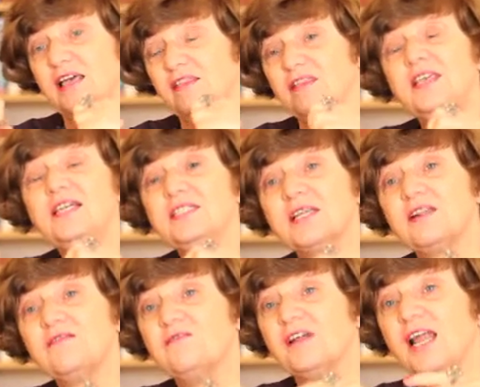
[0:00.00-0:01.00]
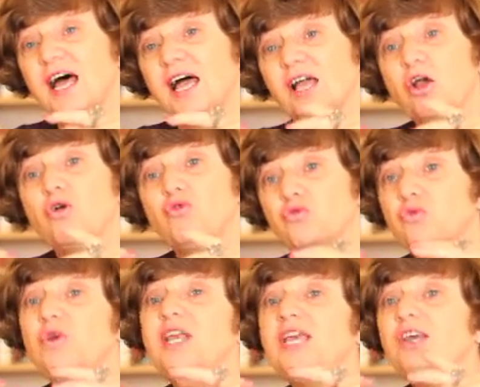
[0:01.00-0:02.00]
these little villi
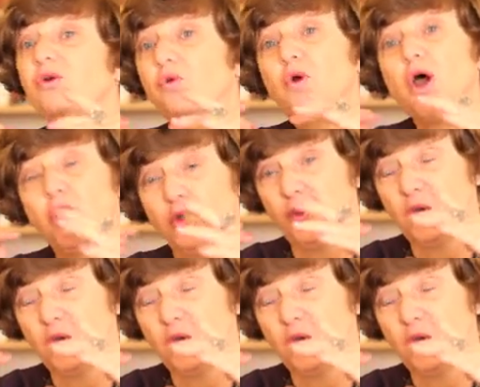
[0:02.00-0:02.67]
regrow